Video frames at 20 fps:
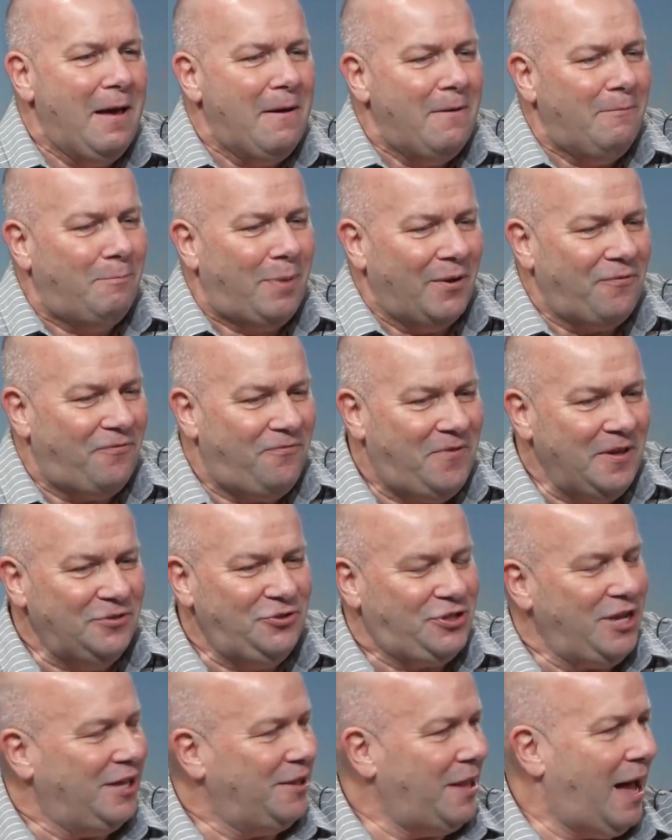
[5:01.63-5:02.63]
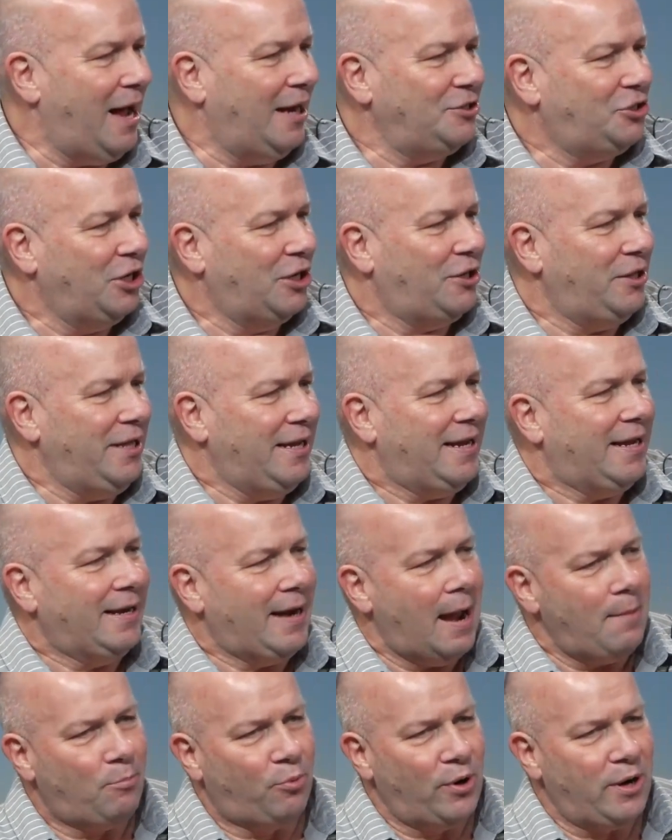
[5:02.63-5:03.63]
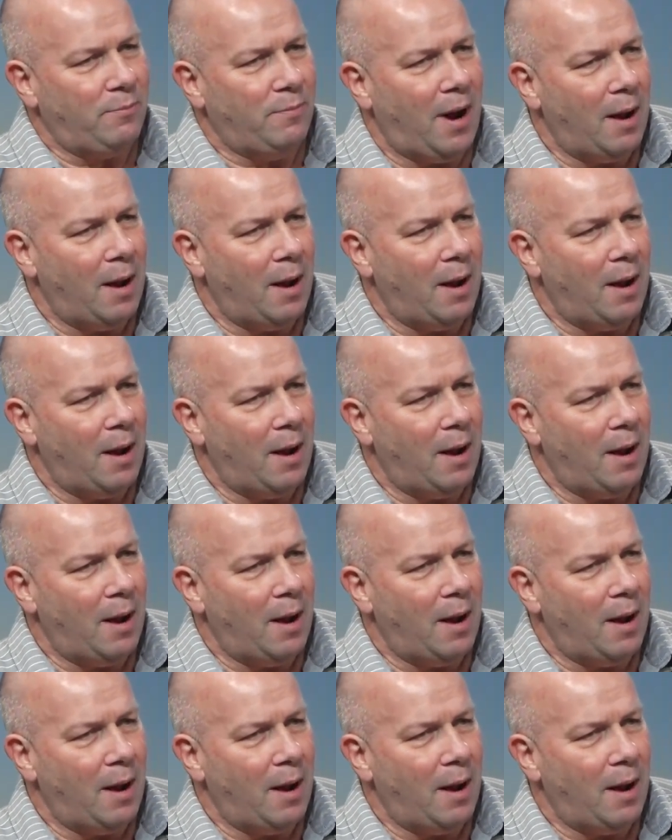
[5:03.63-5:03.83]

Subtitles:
but physiologically, can I bring my